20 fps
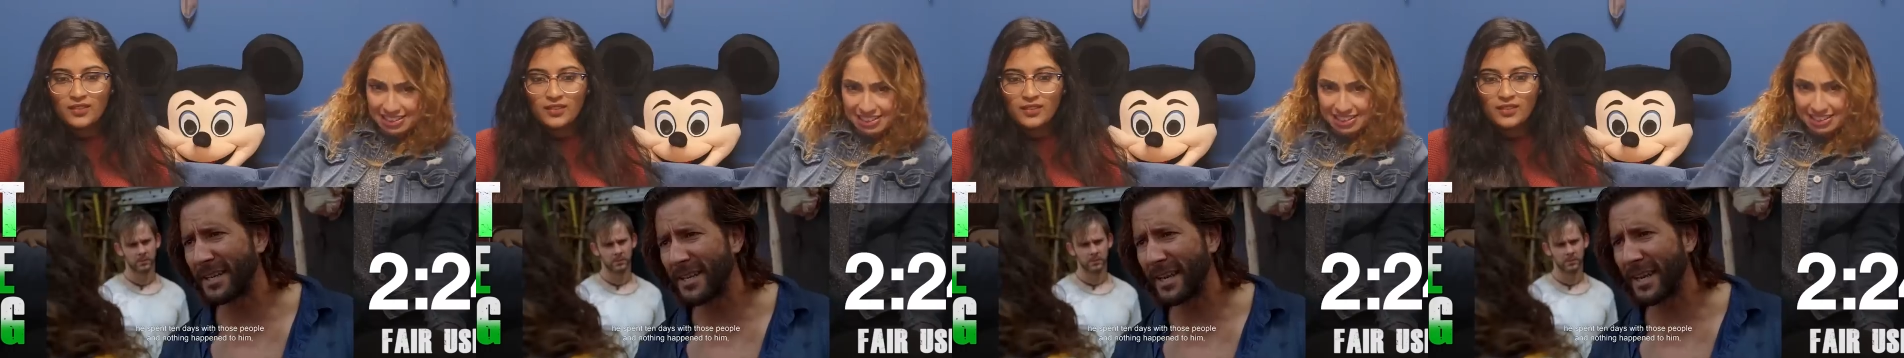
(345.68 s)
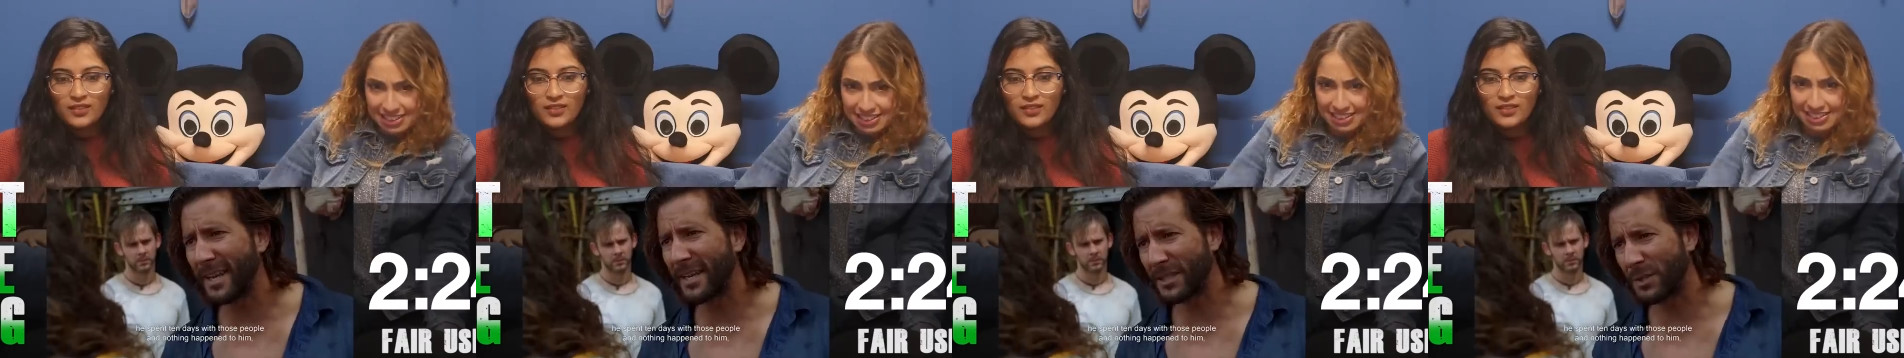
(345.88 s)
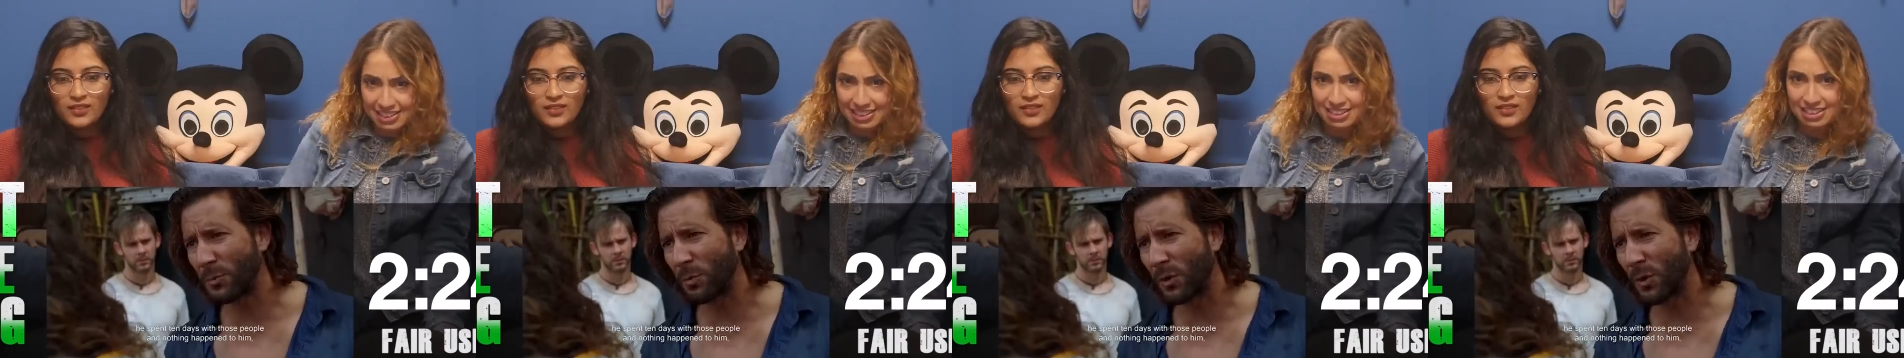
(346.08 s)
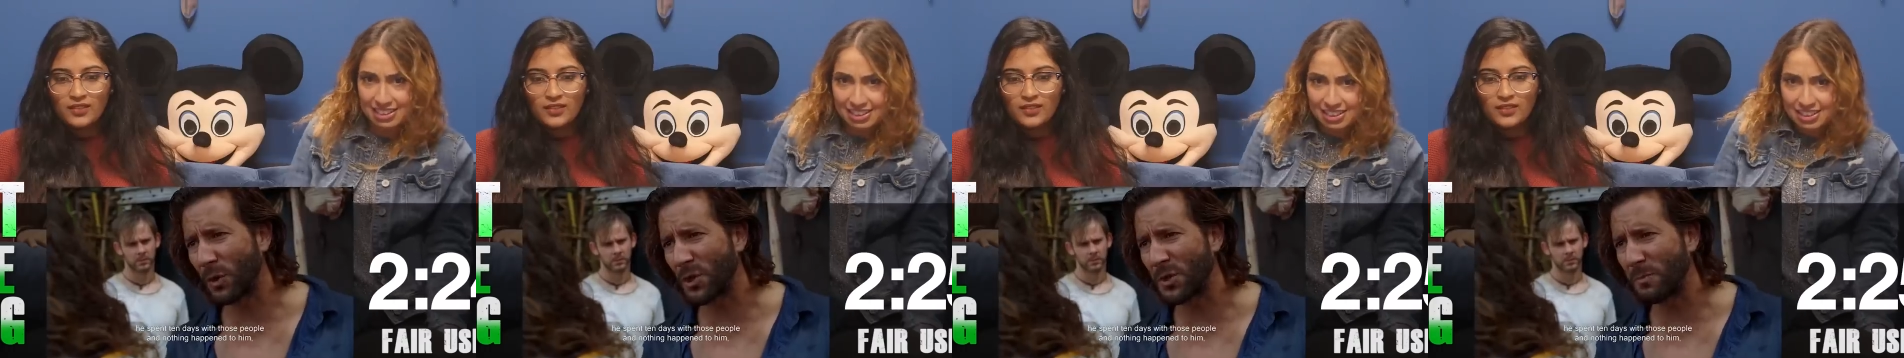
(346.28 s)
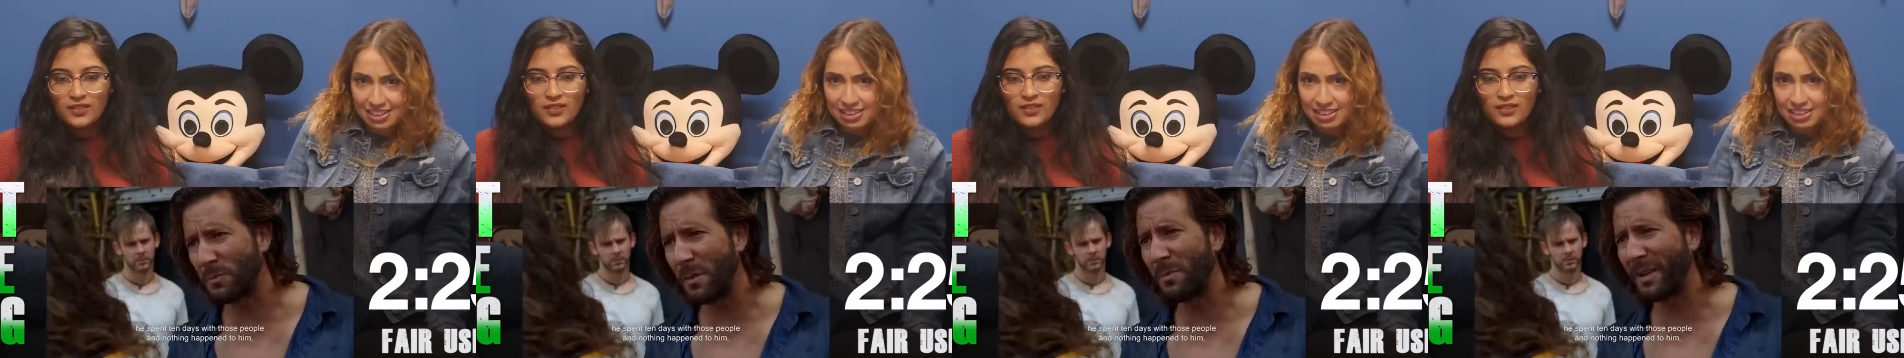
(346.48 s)
Speaker 1: 10 days
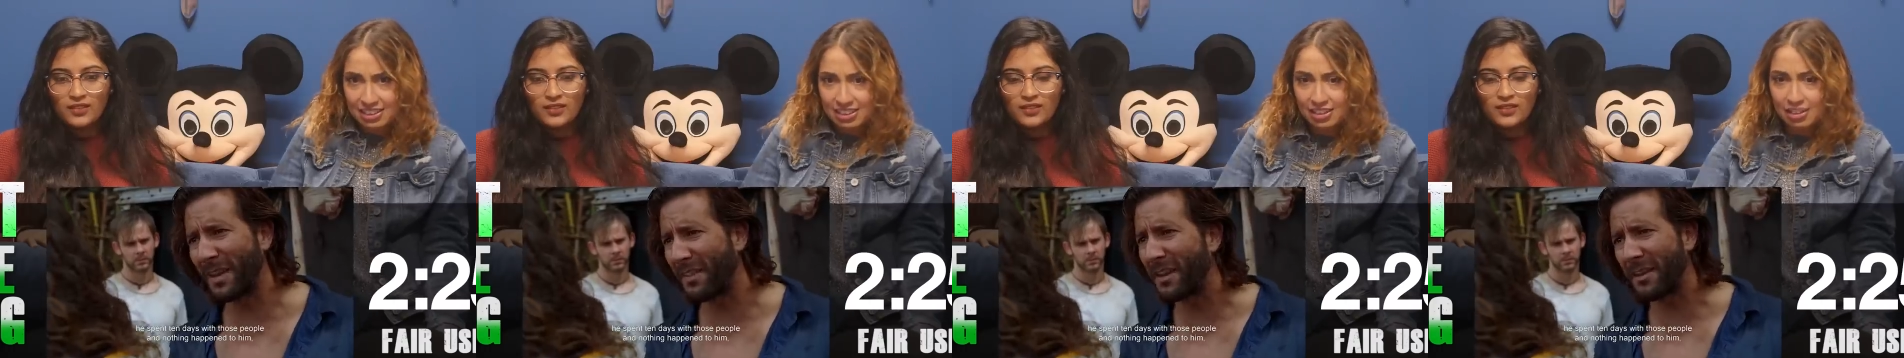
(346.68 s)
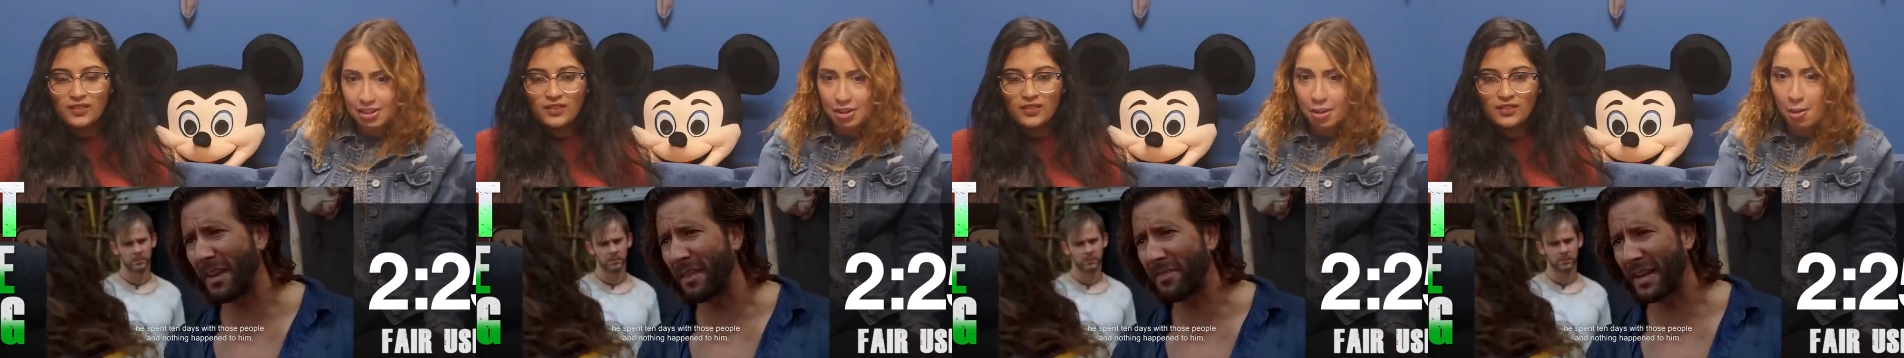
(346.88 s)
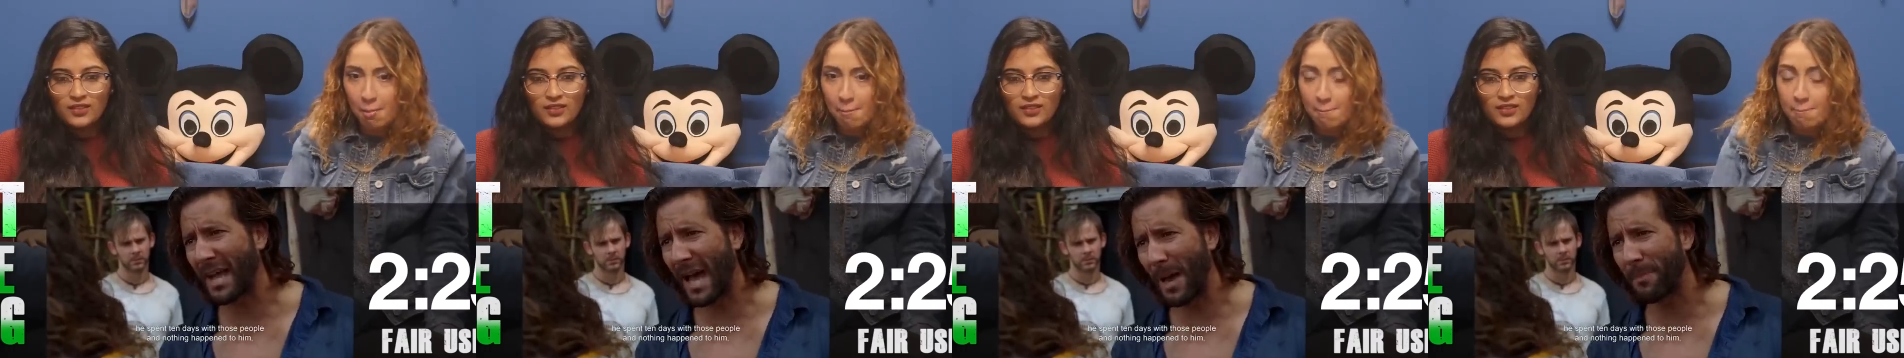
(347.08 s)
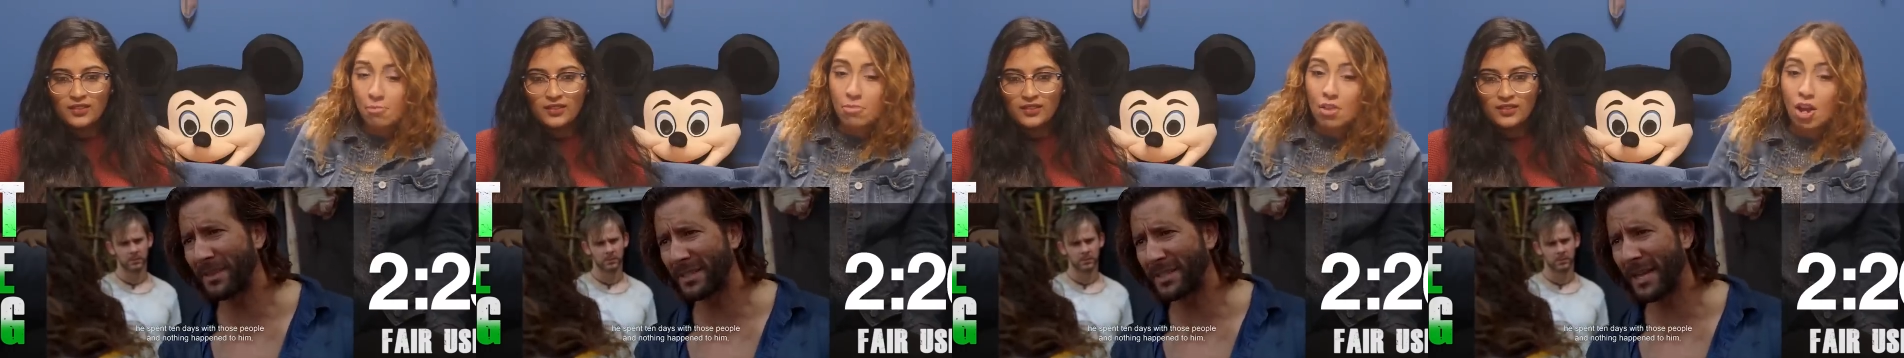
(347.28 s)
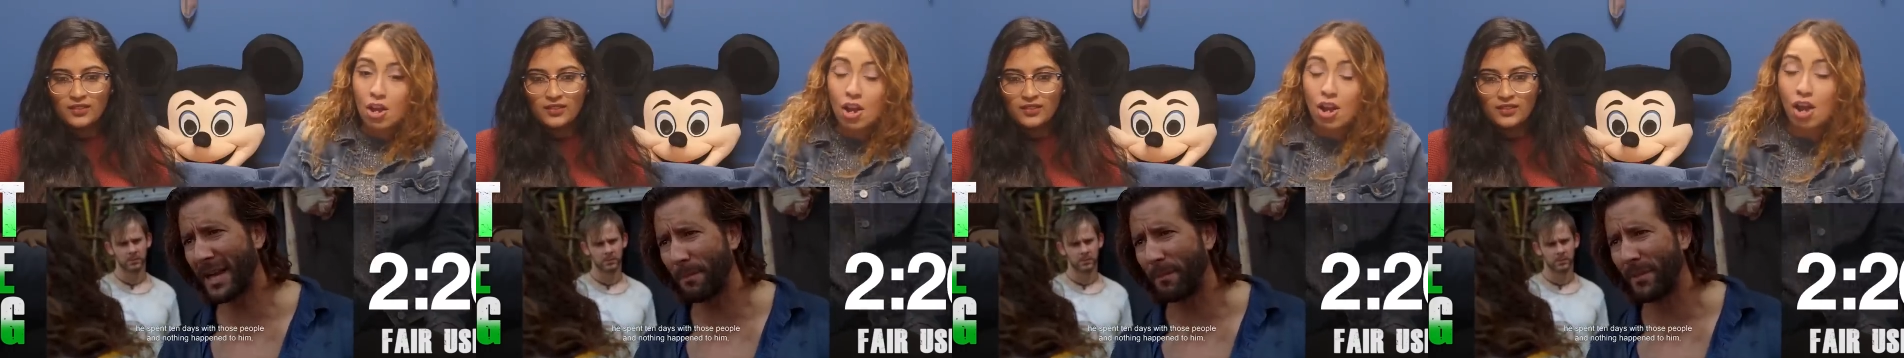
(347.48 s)
with those people and then nothing
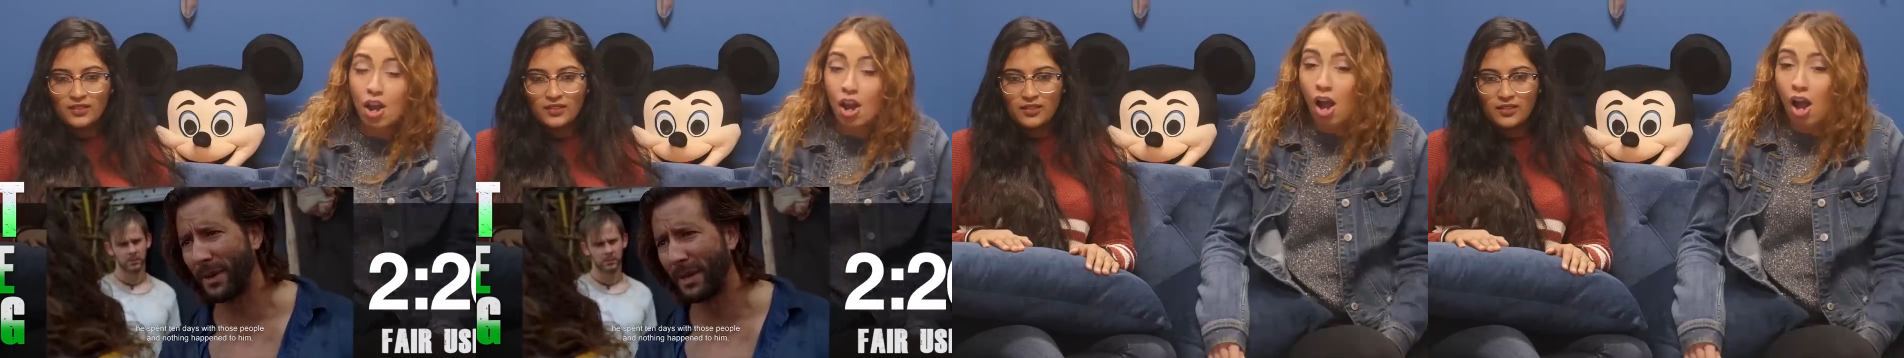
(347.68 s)
happened to